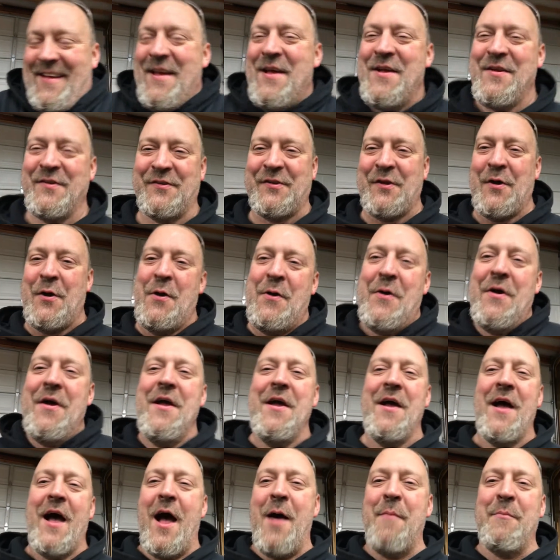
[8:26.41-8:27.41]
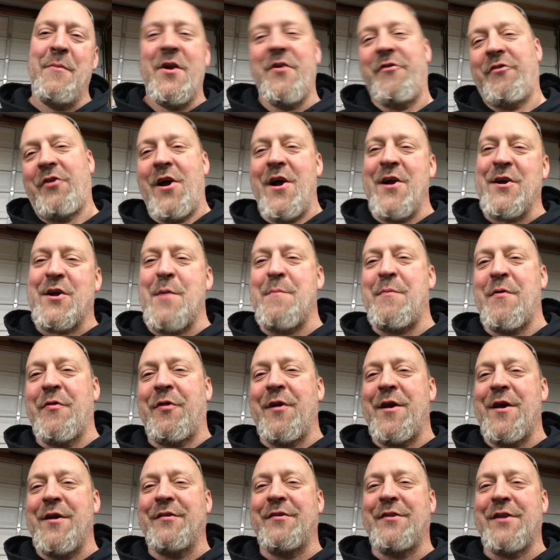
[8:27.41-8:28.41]
So I'm going to try a couple
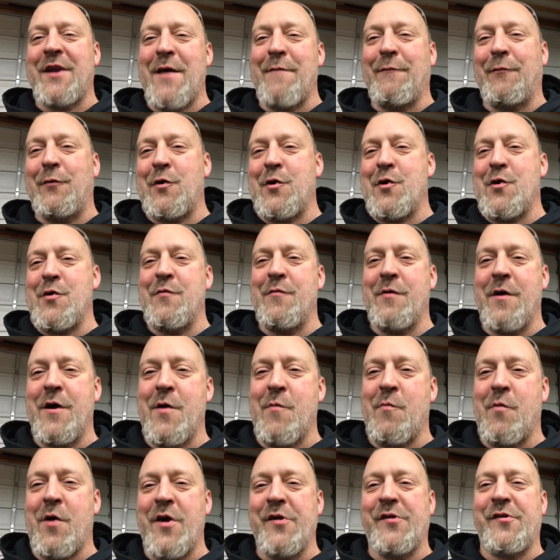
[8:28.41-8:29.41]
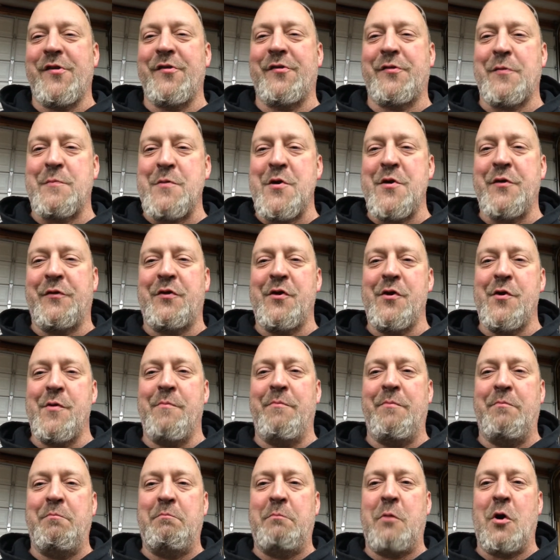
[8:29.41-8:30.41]
things that I've learned watching some
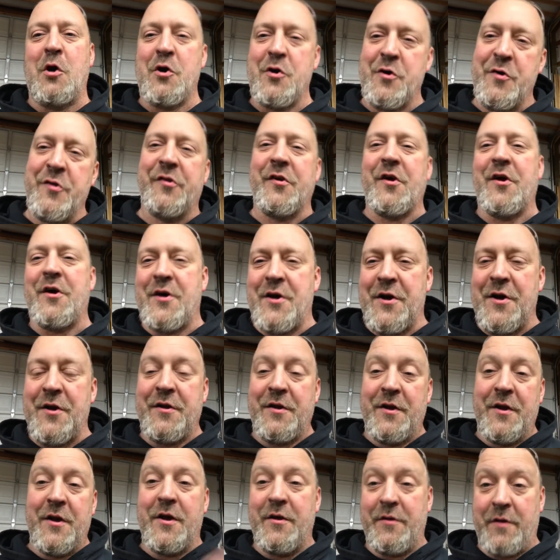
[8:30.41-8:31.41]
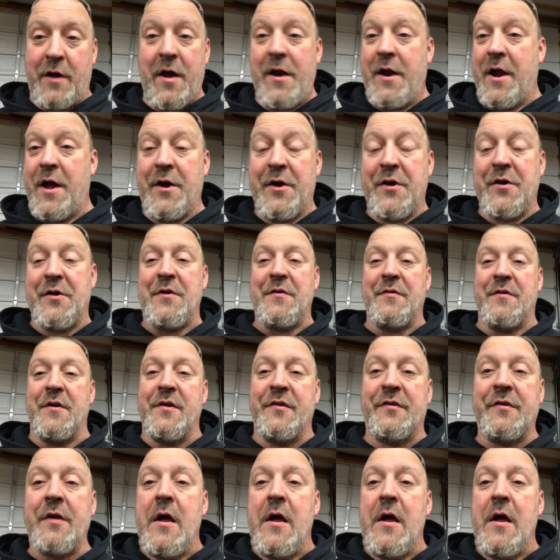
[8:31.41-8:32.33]
YouTubers on how to do this.